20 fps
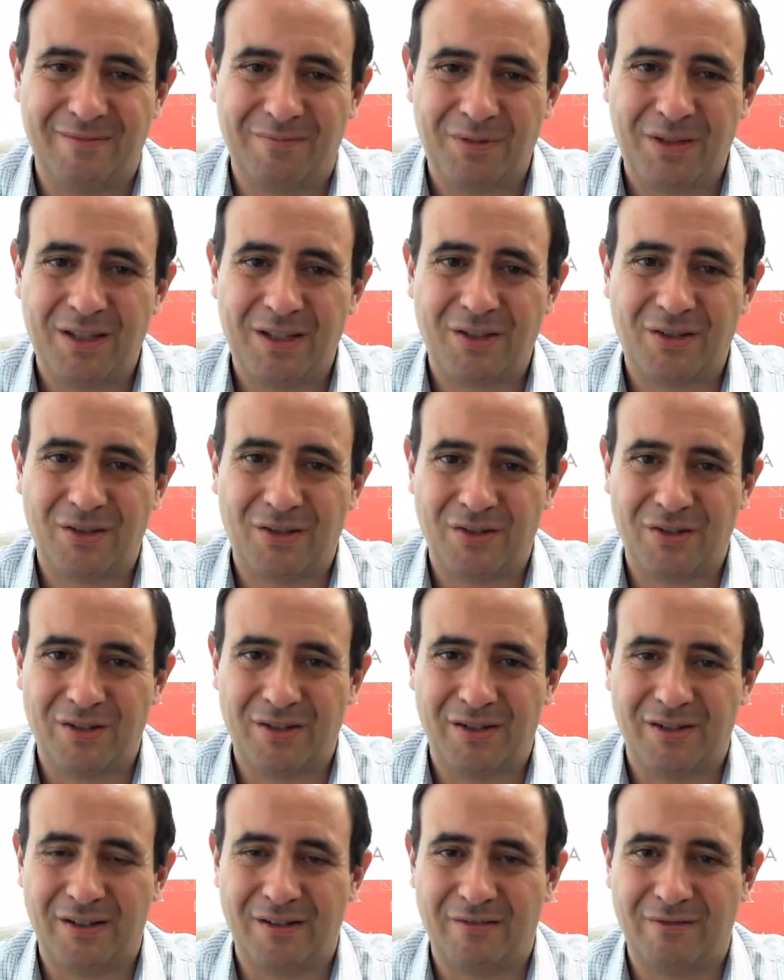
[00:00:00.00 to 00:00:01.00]
pieces
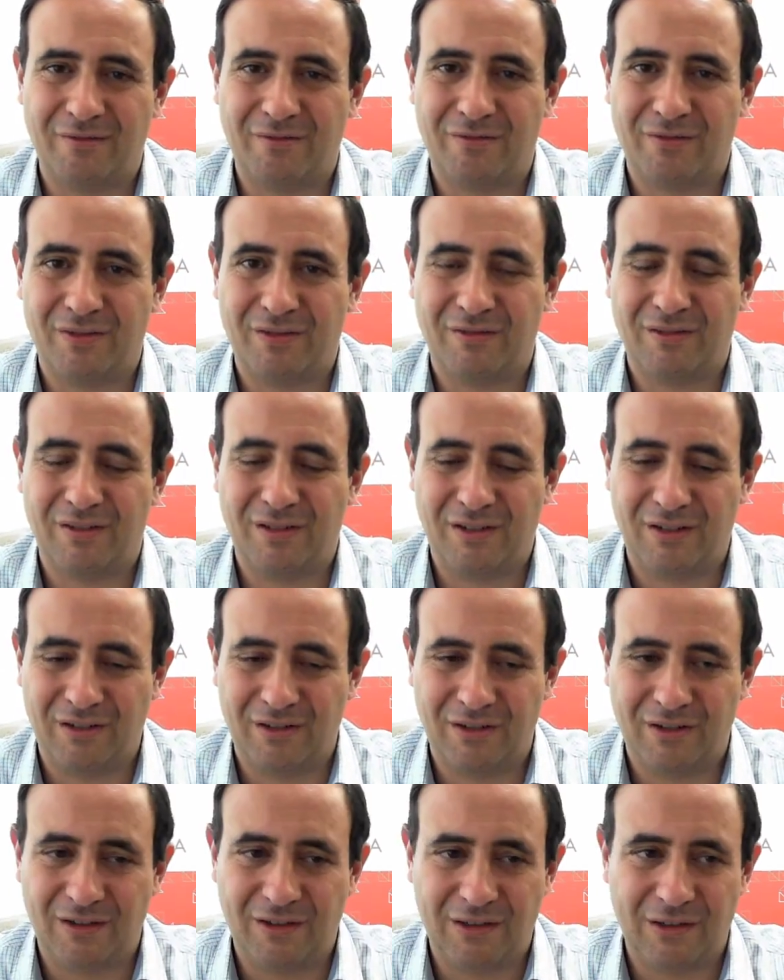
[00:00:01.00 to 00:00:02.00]
of
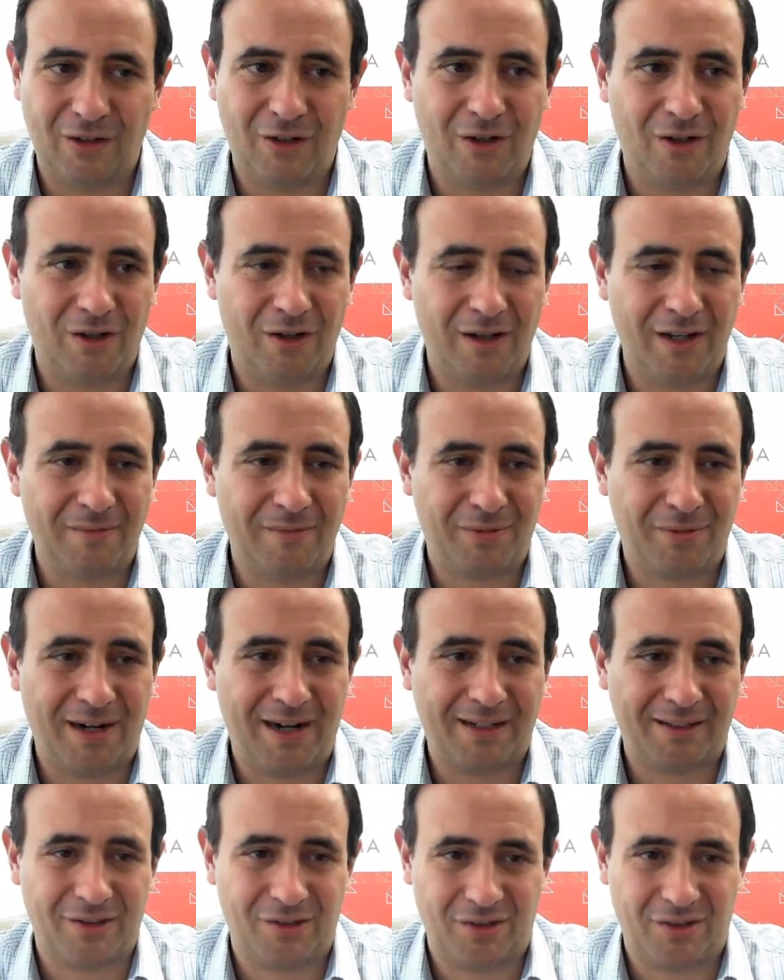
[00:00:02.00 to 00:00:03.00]
law and
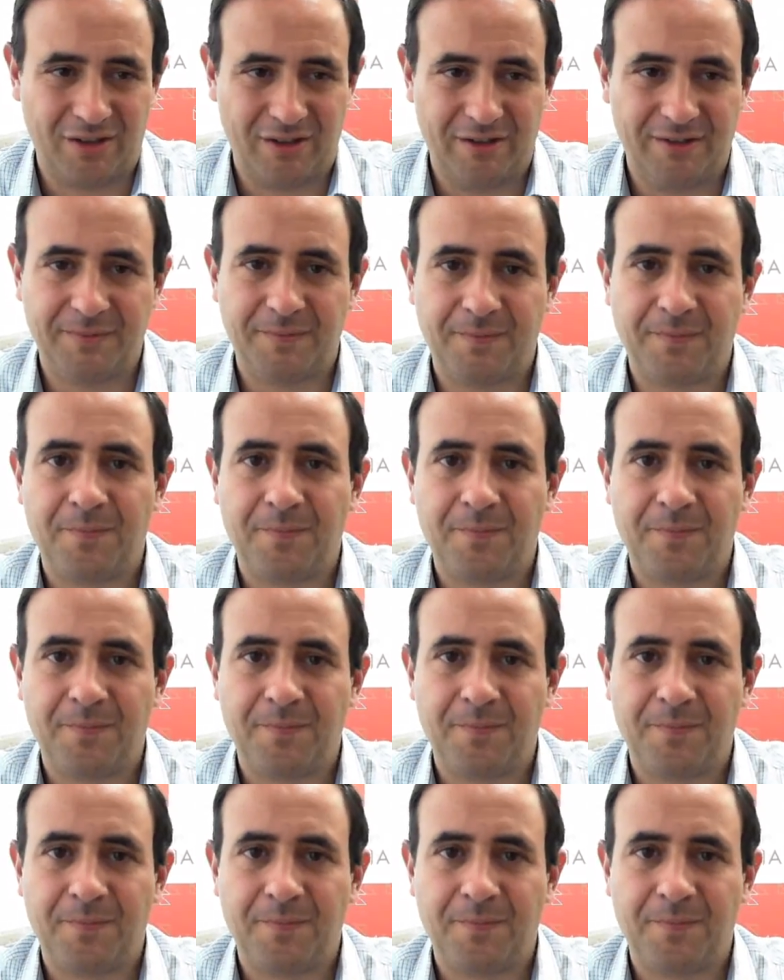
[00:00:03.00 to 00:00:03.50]
practice here,